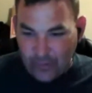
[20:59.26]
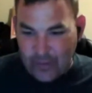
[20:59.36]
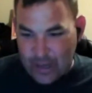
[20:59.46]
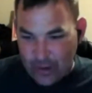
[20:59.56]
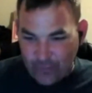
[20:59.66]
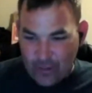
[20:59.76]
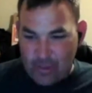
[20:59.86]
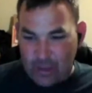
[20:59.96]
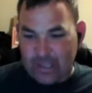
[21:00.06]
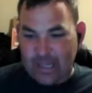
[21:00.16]
this is a
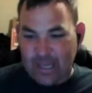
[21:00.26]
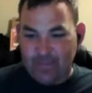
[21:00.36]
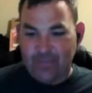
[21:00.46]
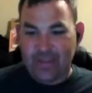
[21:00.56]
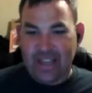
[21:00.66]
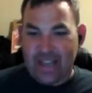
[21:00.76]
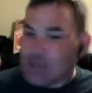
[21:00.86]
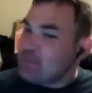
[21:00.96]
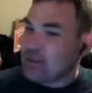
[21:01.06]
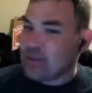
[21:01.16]
50 year football
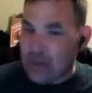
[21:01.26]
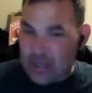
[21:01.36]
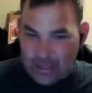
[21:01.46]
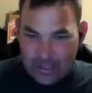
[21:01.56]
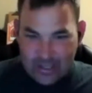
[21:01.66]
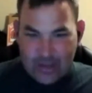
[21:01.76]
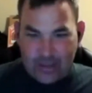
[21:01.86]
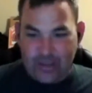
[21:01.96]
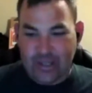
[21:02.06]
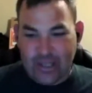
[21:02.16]
team, and it's been
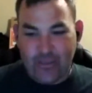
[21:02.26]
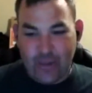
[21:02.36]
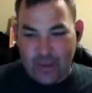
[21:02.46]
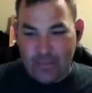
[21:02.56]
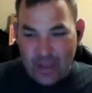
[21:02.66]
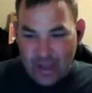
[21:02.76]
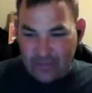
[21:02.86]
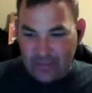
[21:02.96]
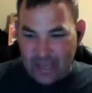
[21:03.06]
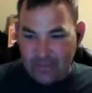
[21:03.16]
26 years since they won
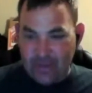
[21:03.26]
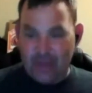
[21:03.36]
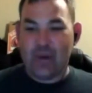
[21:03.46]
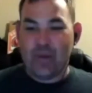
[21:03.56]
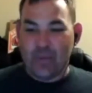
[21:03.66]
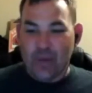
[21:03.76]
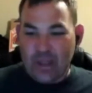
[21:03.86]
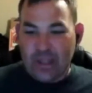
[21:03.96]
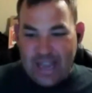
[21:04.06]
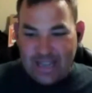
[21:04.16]
a playoff game.
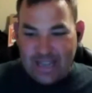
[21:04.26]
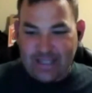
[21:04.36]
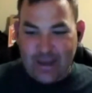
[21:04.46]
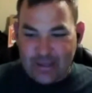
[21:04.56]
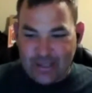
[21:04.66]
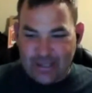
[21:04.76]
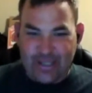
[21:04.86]
One of the last